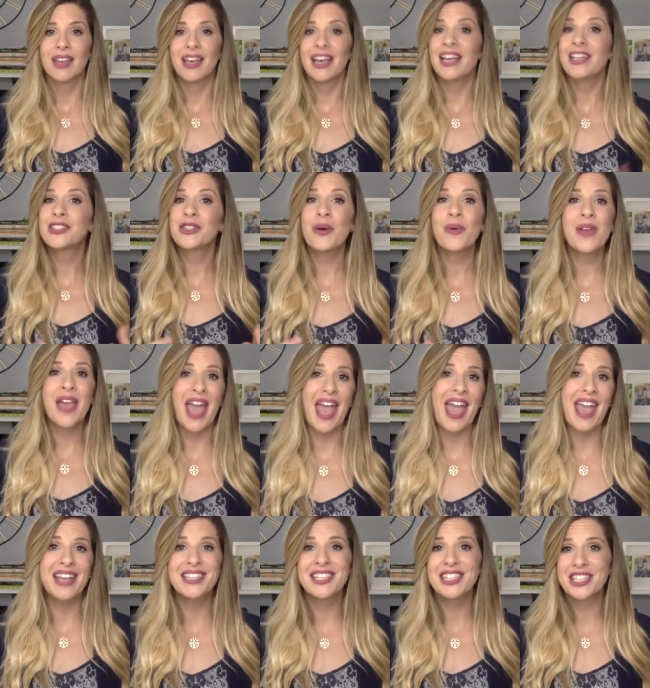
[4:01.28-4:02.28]
It's
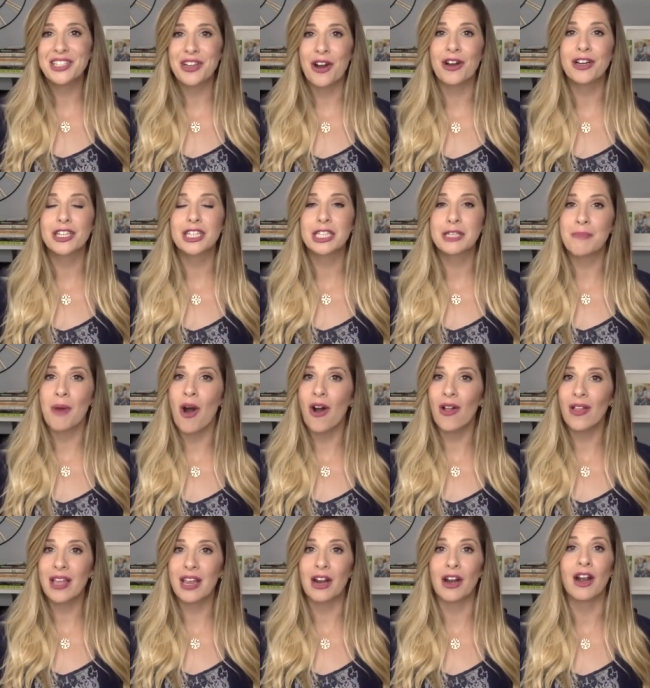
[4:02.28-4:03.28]
okay to start
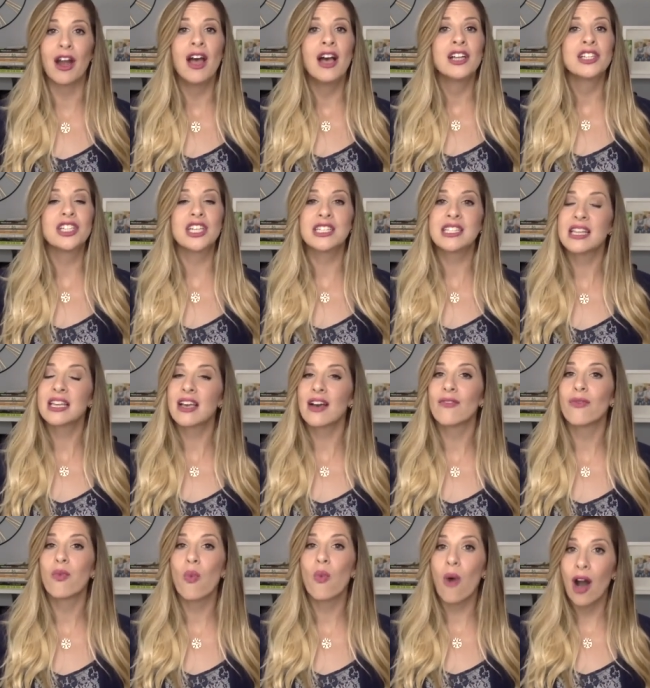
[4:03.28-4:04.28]
small here. Just think
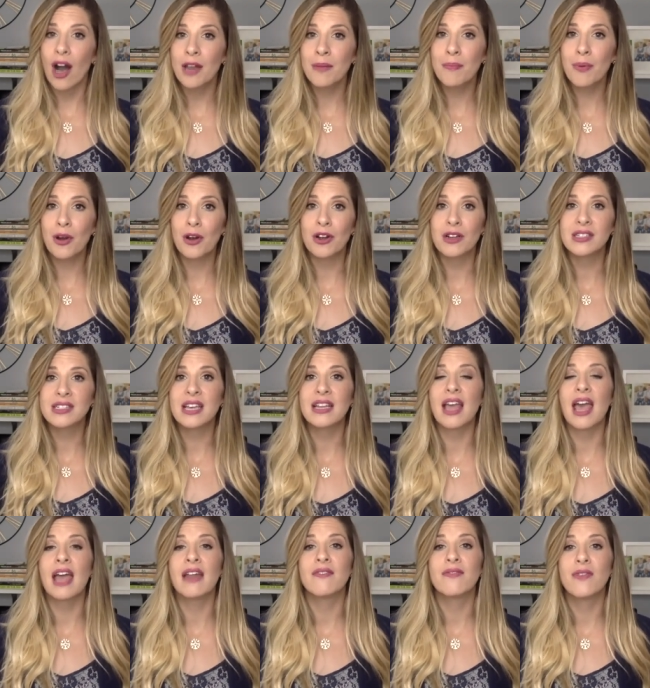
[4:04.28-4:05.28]
of one
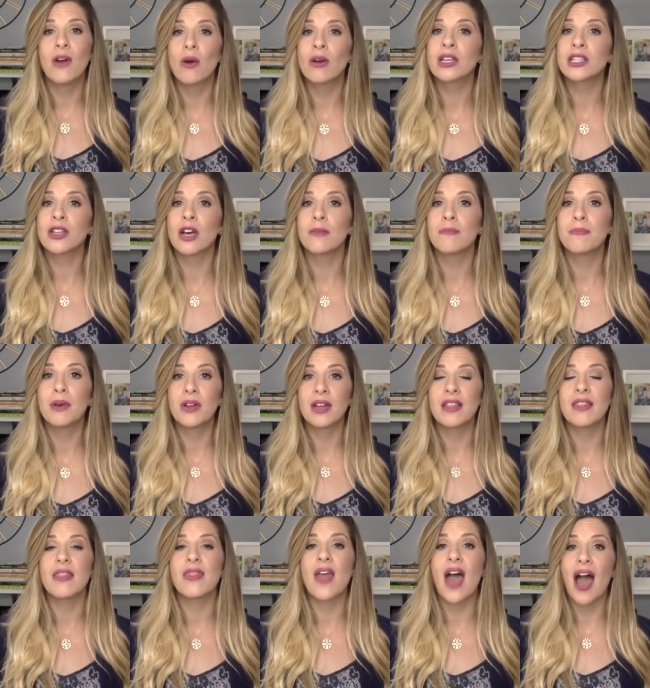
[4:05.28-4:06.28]
person and focus on
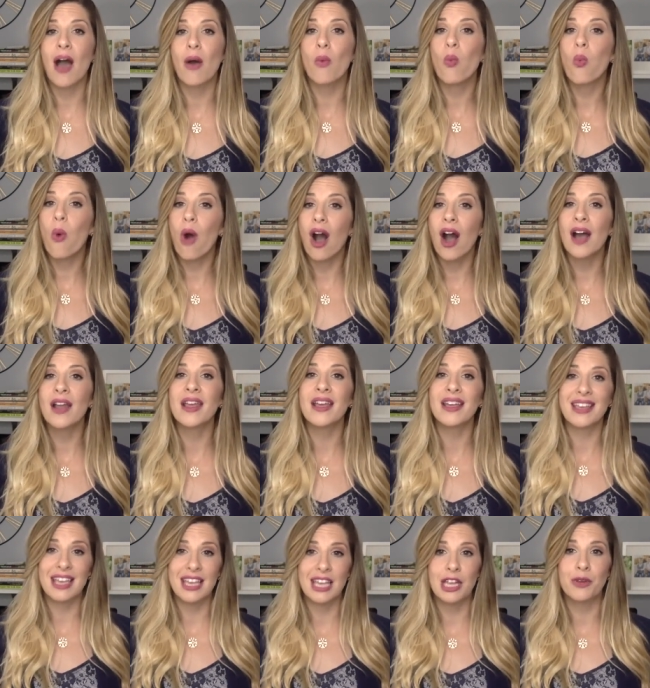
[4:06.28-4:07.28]
building that one
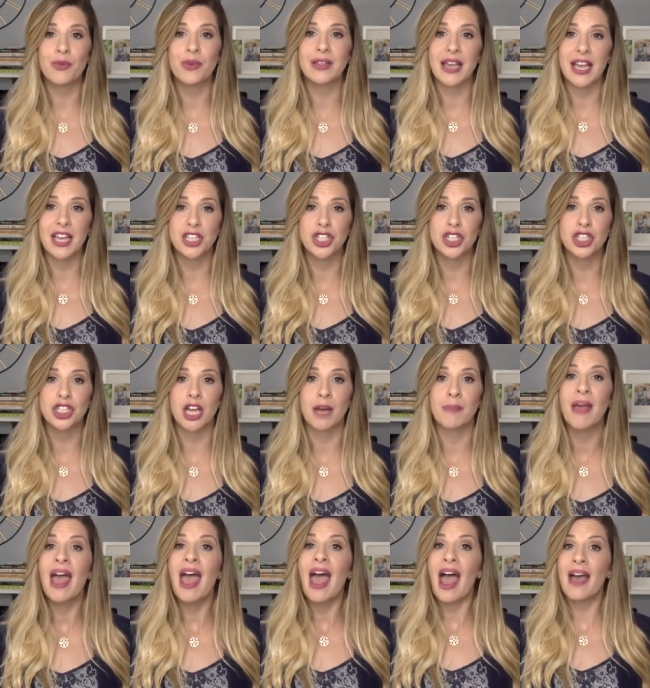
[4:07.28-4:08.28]
key
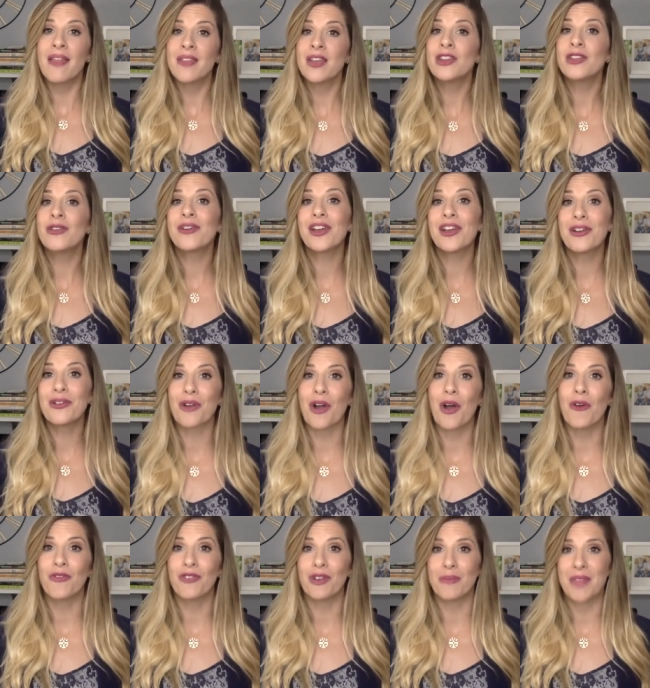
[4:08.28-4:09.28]
relationship, and then you can
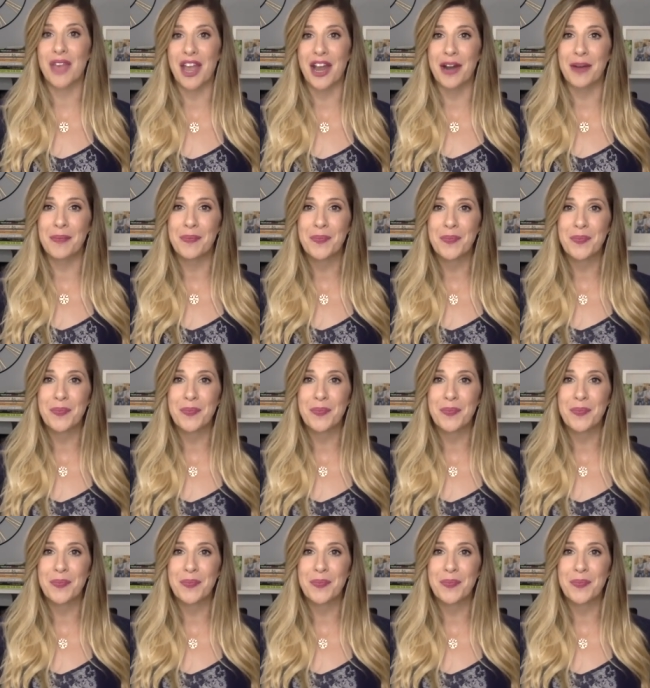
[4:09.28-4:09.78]
grow from there.